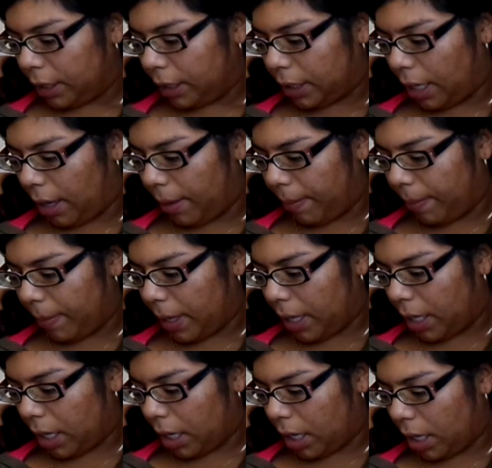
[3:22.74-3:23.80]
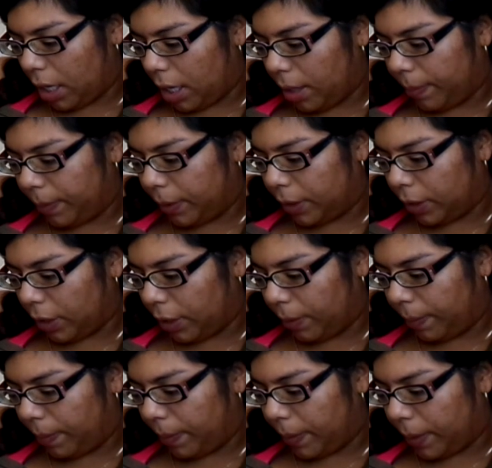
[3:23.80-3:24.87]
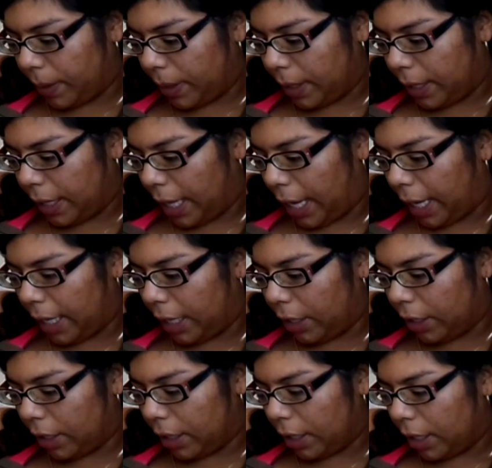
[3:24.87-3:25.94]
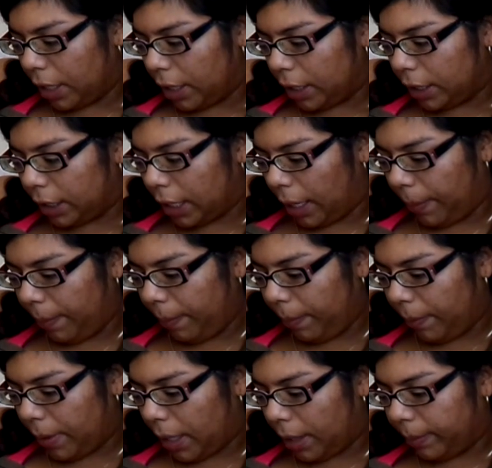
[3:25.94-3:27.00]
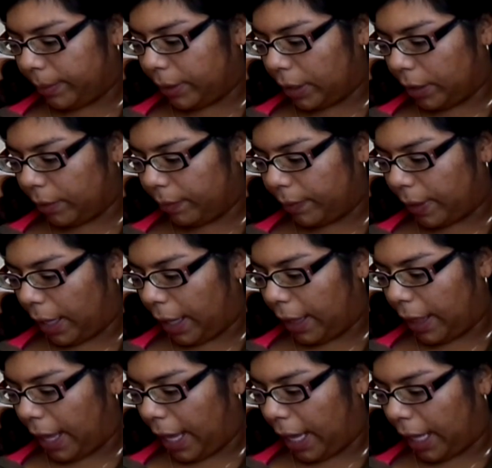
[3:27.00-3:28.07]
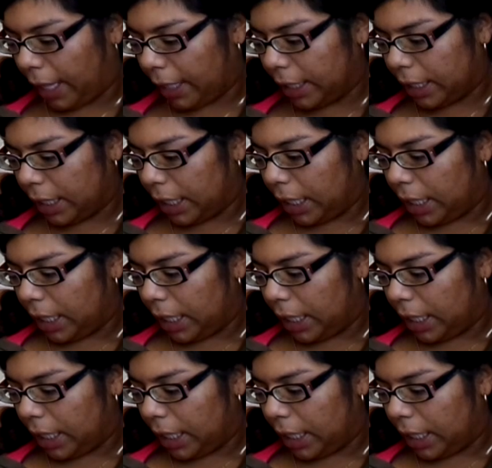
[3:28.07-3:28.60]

Some observed that some observe that